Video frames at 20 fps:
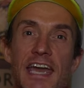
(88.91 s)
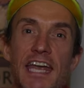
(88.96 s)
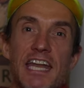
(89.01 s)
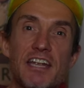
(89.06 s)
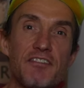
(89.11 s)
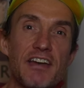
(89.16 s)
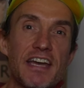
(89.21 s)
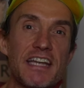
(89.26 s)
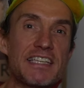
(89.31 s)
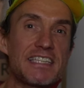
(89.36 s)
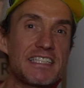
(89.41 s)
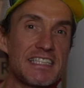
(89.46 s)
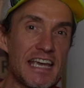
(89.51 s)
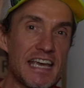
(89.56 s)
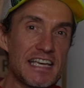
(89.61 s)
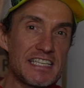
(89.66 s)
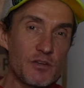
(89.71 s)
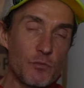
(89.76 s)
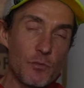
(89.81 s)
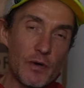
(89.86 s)
INOV8
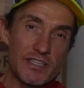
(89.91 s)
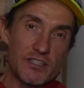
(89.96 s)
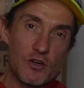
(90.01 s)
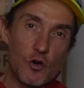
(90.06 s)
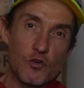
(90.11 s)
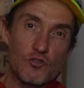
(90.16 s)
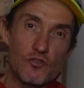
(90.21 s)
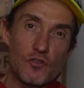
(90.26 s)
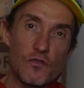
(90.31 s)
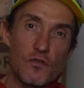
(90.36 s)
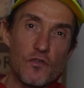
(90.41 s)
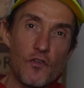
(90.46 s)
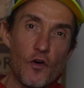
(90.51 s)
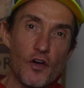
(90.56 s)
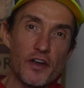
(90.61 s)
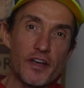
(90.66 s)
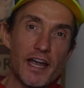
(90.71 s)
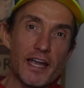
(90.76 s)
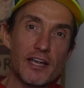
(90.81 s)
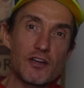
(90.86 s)
says it weighs
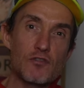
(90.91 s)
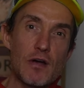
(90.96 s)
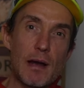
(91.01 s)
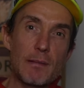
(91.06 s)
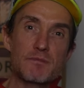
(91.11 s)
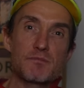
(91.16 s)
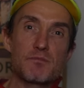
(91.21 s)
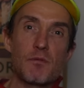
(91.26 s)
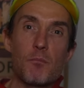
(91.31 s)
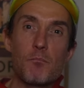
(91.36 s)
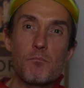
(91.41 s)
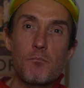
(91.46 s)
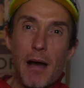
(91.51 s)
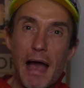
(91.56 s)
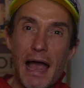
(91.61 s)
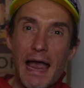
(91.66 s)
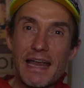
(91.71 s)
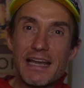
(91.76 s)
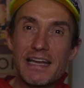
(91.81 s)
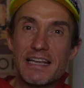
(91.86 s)
149 grams, but
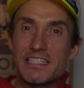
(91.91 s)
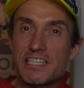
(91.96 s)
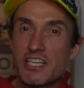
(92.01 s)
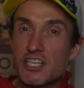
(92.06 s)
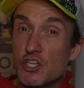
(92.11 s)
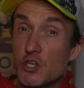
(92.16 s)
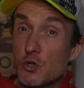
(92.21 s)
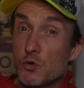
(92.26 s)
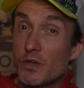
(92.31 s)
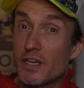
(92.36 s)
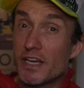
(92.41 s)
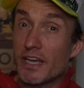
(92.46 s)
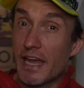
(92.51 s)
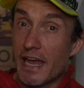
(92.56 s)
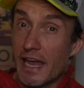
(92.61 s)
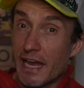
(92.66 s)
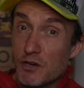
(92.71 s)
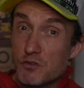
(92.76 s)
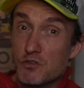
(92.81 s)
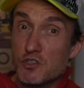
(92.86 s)
mine is a UK
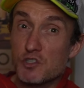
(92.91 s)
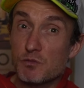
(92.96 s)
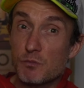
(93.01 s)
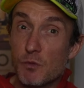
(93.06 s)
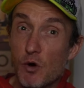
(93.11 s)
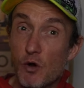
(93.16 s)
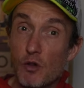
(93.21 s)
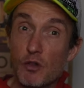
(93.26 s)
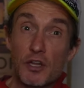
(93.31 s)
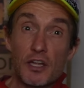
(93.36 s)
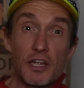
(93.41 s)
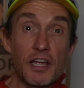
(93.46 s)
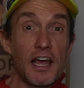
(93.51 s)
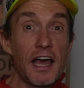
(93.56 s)
extra small,